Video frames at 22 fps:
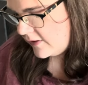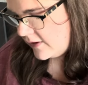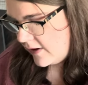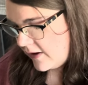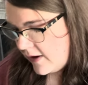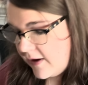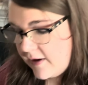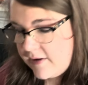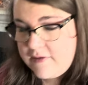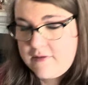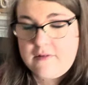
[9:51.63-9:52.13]

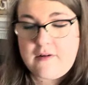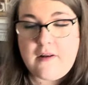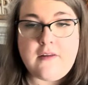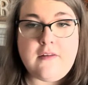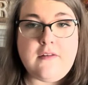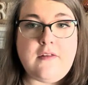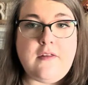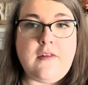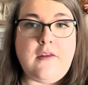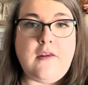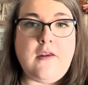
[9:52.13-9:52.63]
as
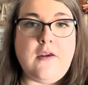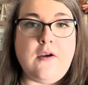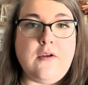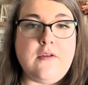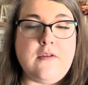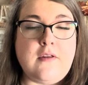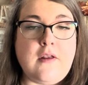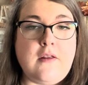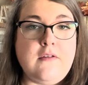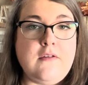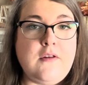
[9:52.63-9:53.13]
does the
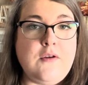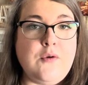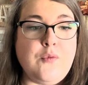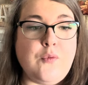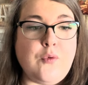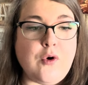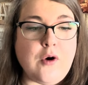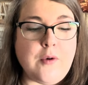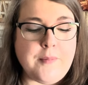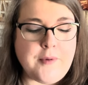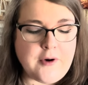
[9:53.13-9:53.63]
Scentsy
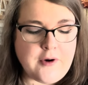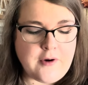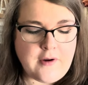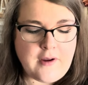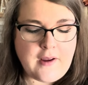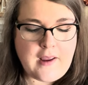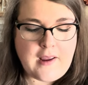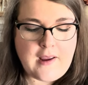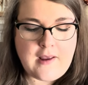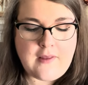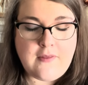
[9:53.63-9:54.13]
warmer
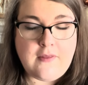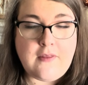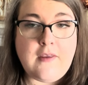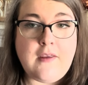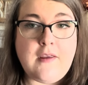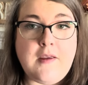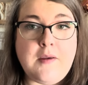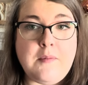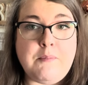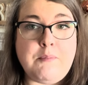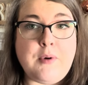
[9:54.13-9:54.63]
and
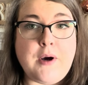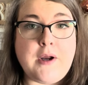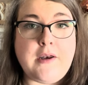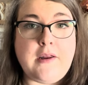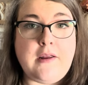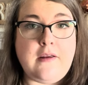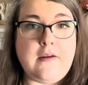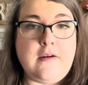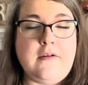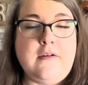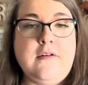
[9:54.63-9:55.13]
the
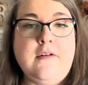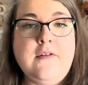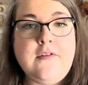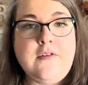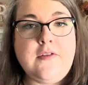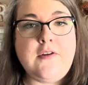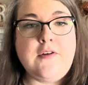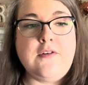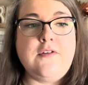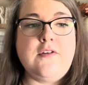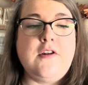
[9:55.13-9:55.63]
buddy.
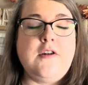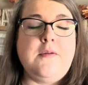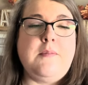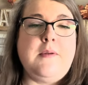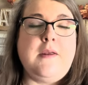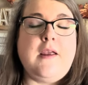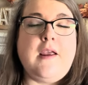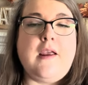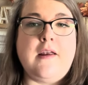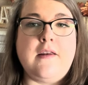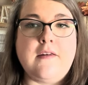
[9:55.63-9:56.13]
There's going to
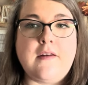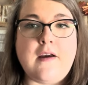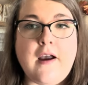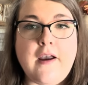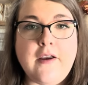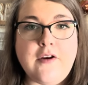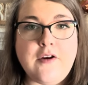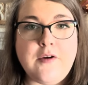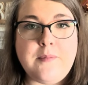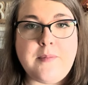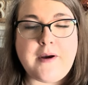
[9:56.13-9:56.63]
be a
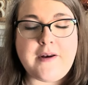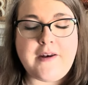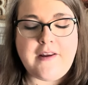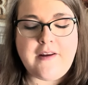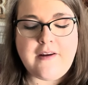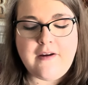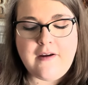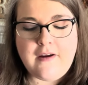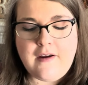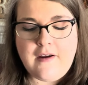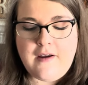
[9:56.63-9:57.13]
tiger
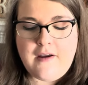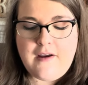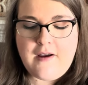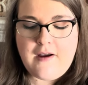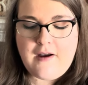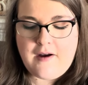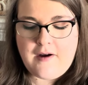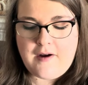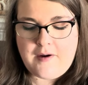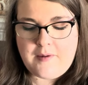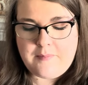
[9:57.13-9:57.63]
buddy,
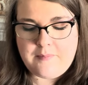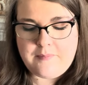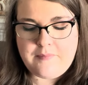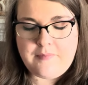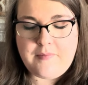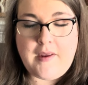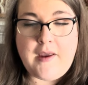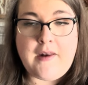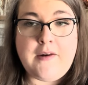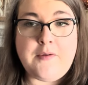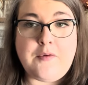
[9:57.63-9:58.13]
um,
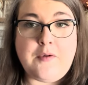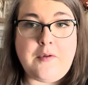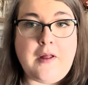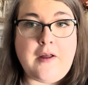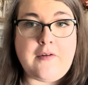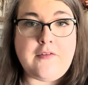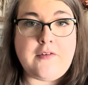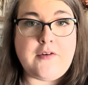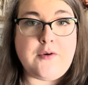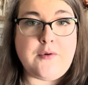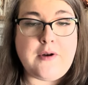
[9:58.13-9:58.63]
and it will
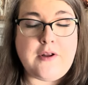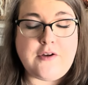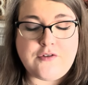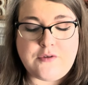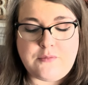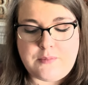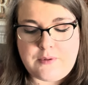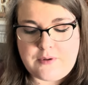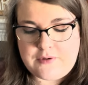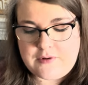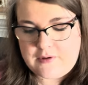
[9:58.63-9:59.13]
have a donation
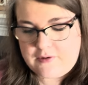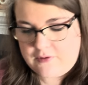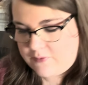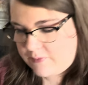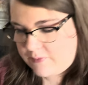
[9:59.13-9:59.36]
built in as